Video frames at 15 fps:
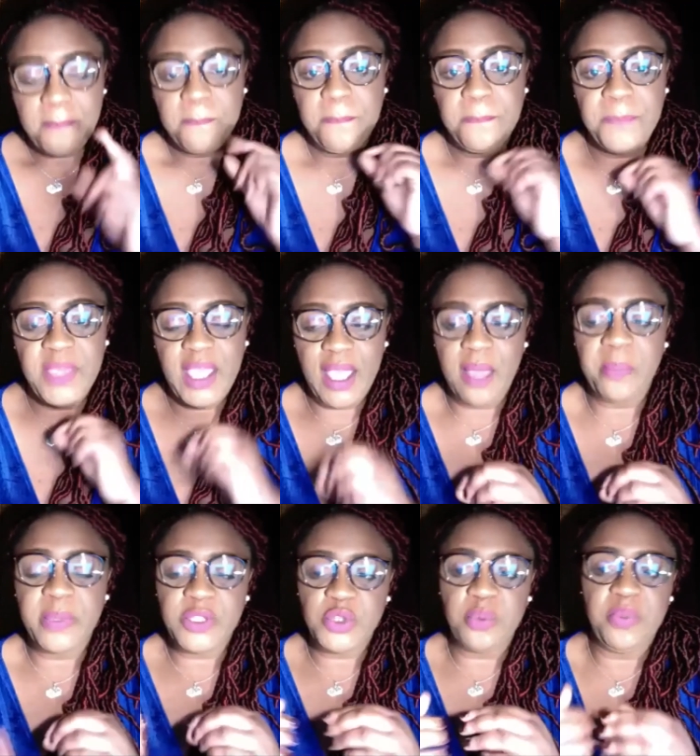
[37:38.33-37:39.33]
be
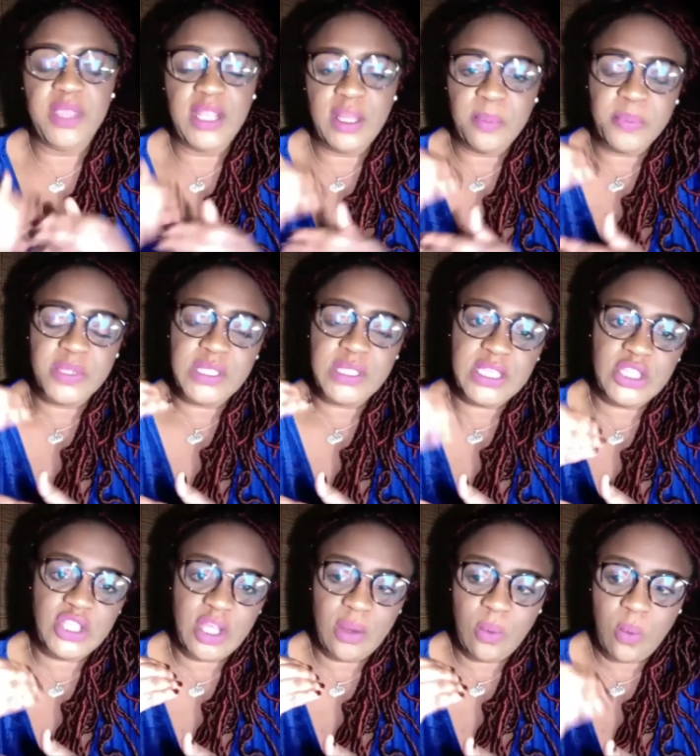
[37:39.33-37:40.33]
able to be in a
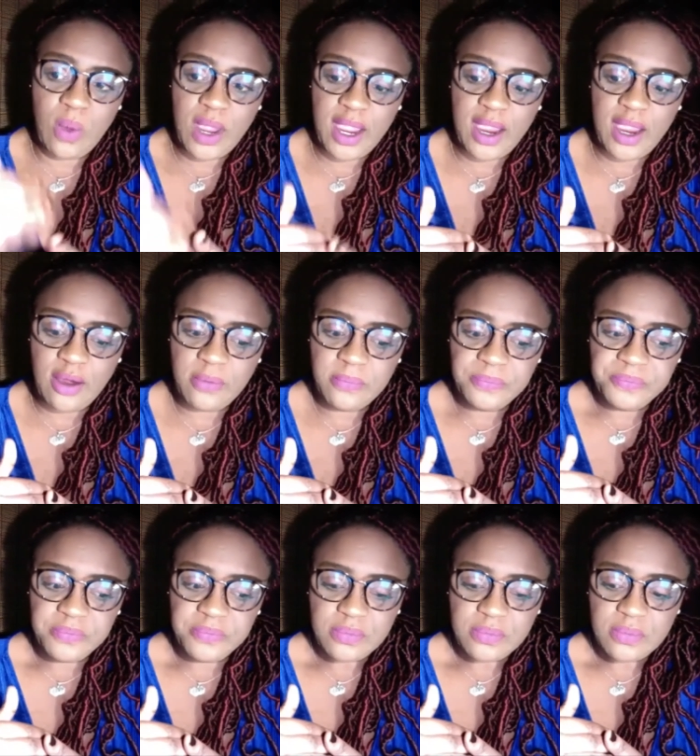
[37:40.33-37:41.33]
position where
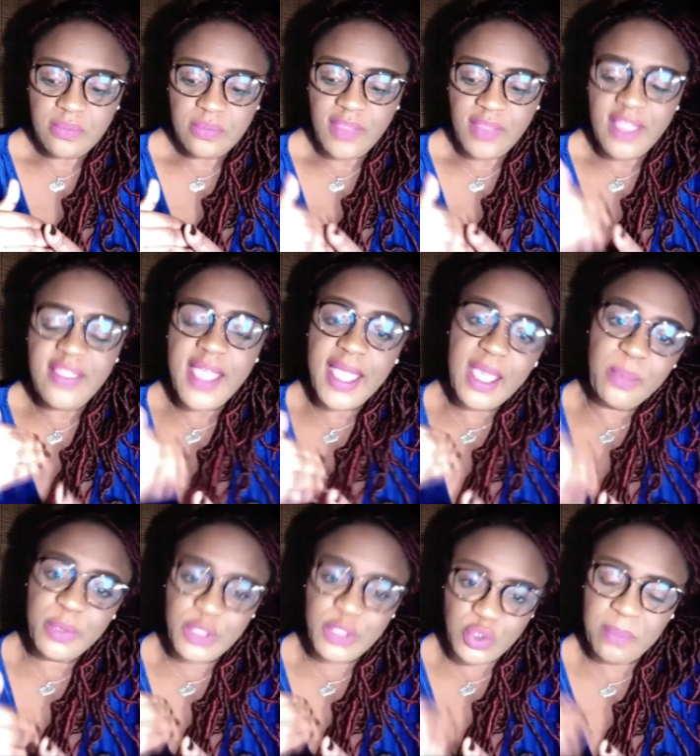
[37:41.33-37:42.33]
they're
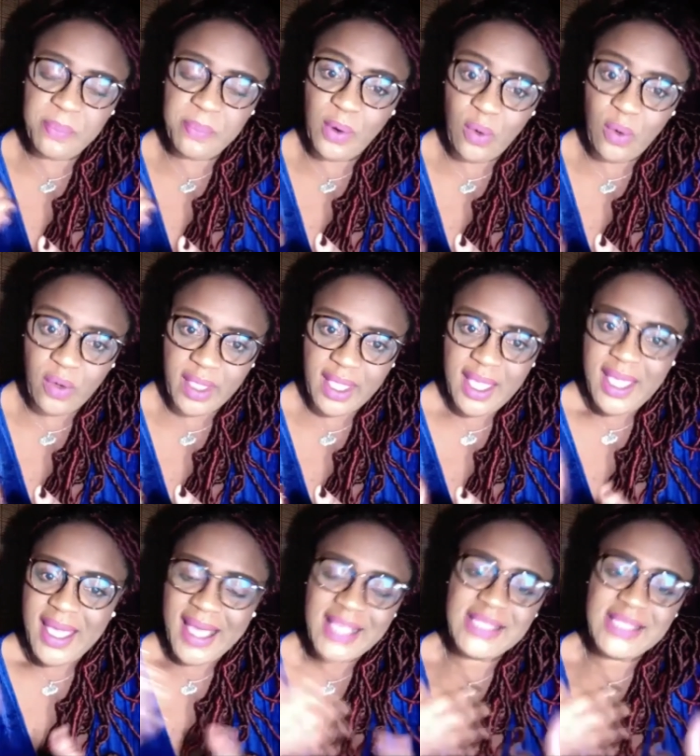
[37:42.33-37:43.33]
able to employ
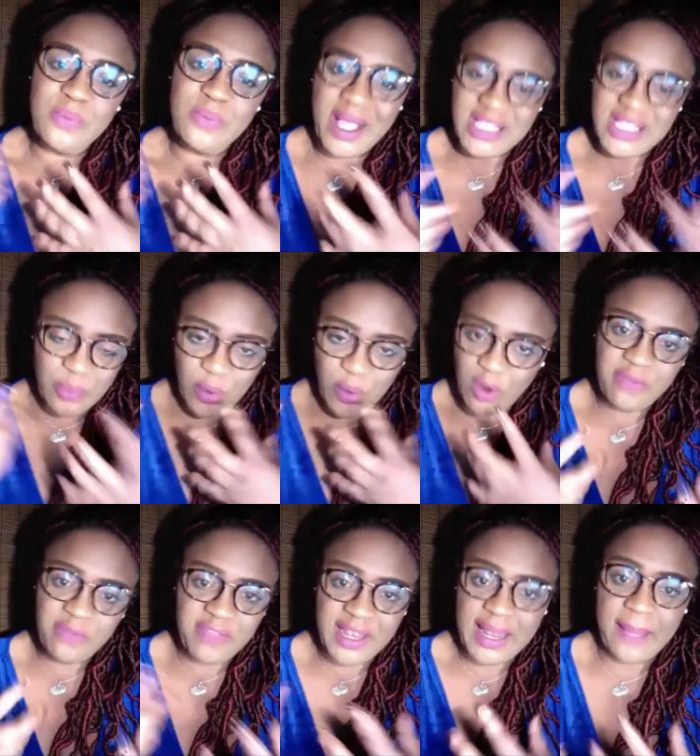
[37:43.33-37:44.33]
as small
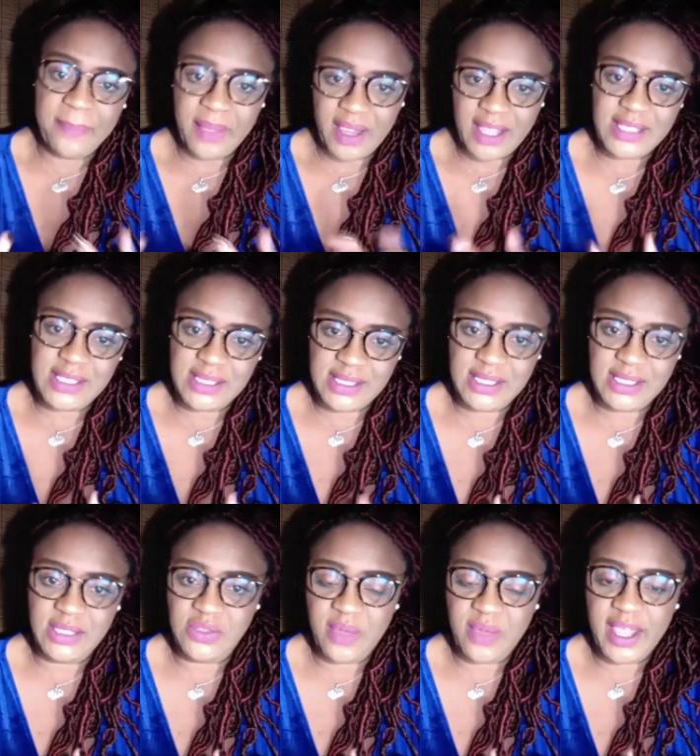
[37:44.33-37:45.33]
of a number as it
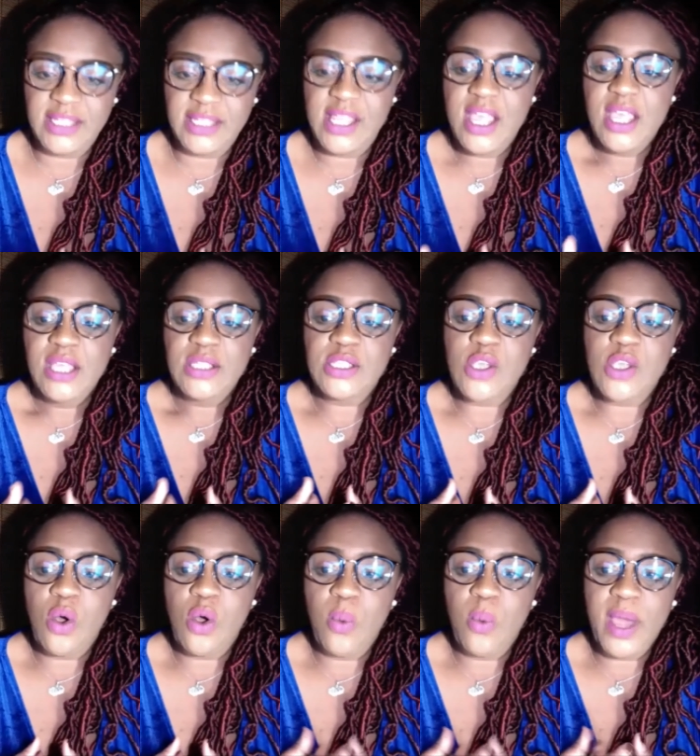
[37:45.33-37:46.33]
is, right?
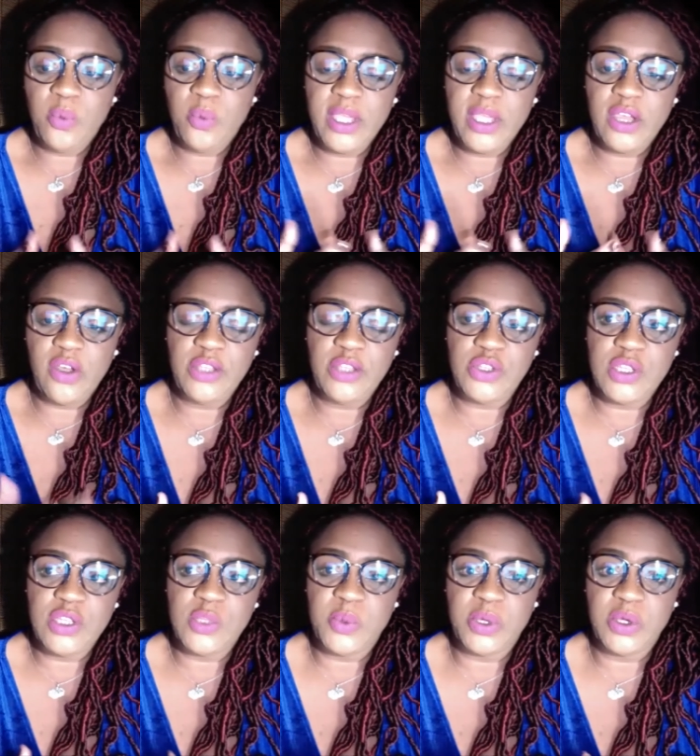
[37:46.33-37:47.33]
So what we're going to do
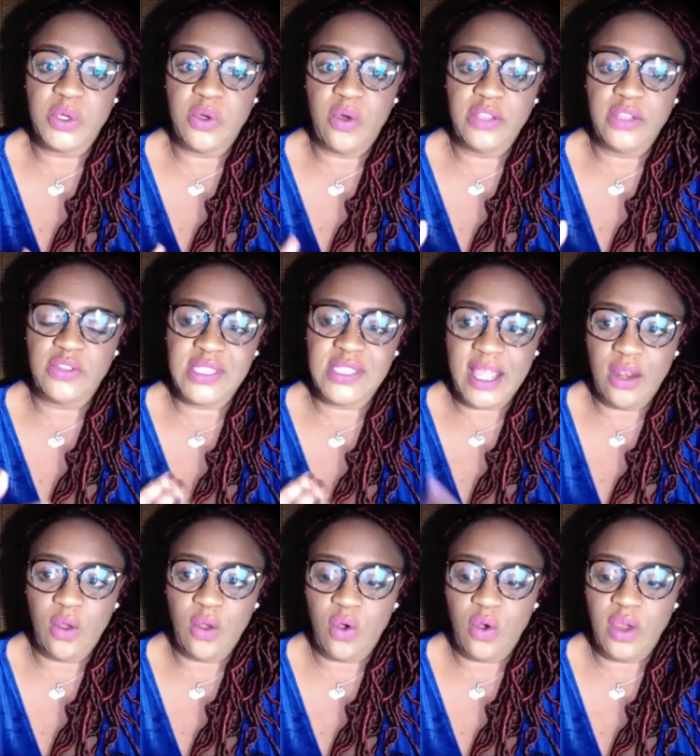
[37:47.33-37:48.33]
is we're going to
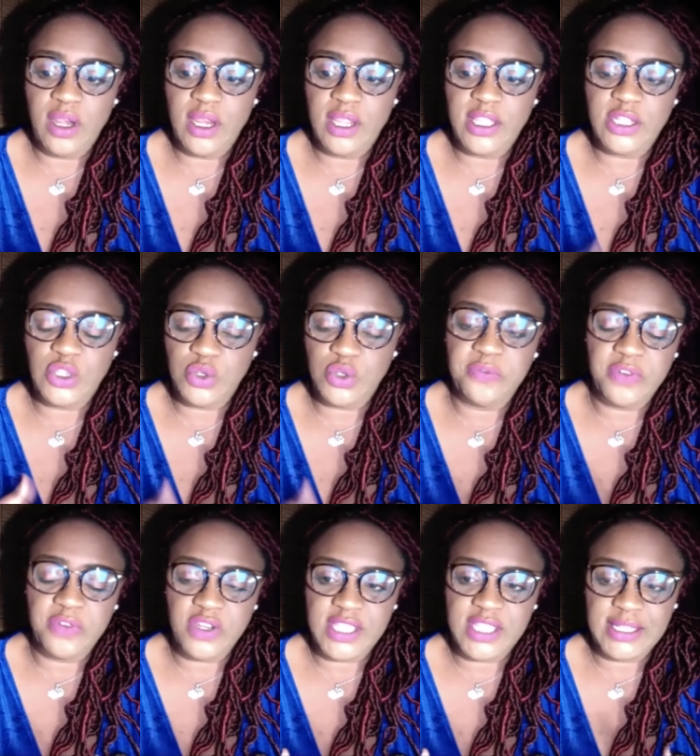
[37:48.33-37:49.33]
start on the 2
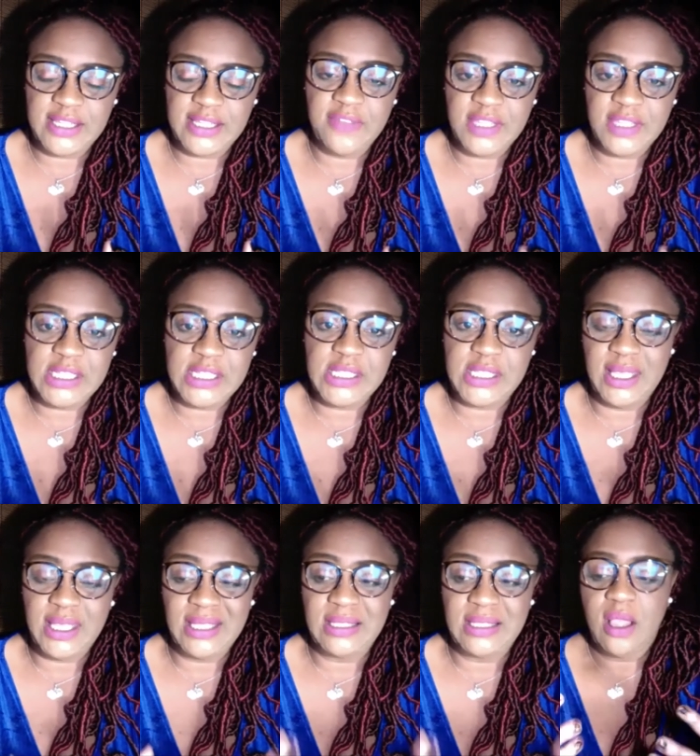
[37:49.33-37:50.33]
first activities is